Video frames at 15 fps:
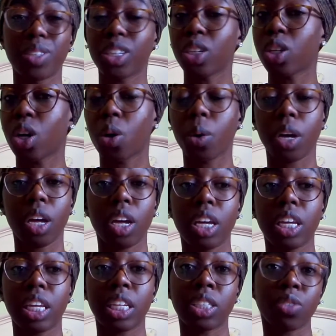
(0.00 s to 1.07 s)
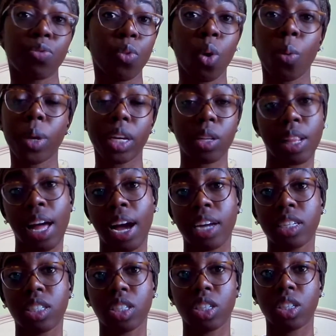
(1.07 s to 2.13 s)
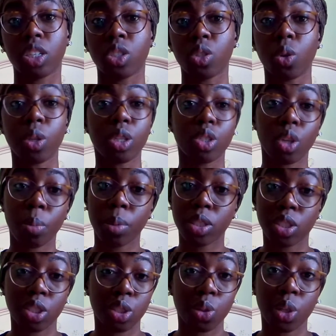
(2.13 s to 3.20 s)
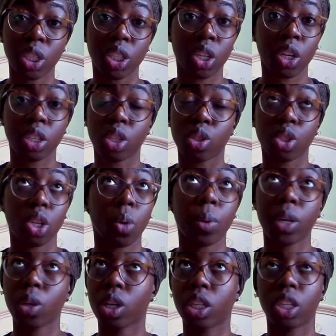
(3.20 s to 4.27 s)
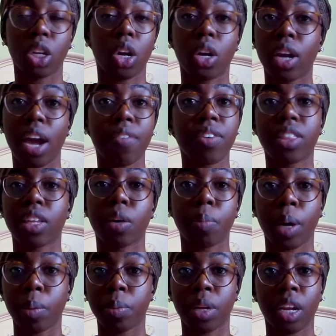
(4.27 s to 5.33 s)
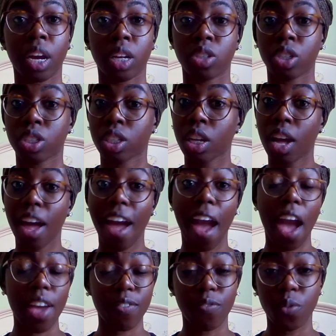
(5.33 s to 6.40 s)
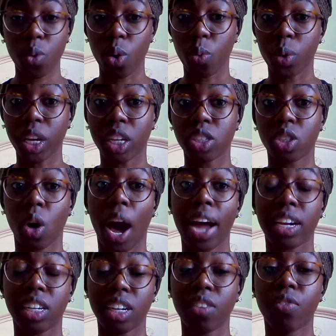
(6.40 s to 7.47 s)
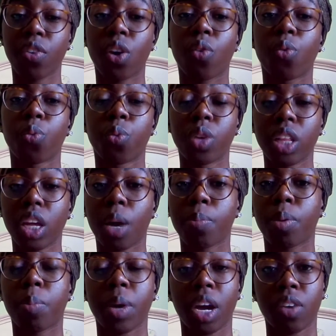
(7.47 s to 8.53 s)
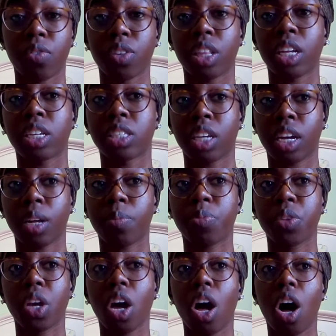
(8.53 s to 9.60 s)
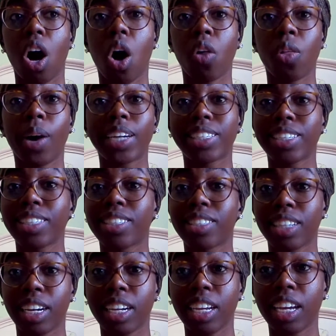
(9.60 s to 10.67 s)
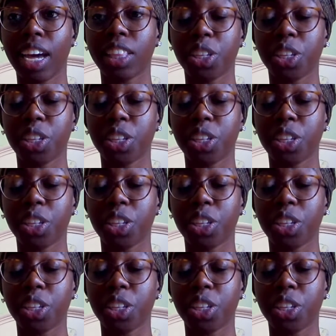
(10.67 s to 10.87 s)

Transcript: You know, it's a 4-week class. There's only so much that you can learn. There's no way you can learn everything about pediatrics in 4 weeks. So I did feel really unprepared for the exam, although I did study.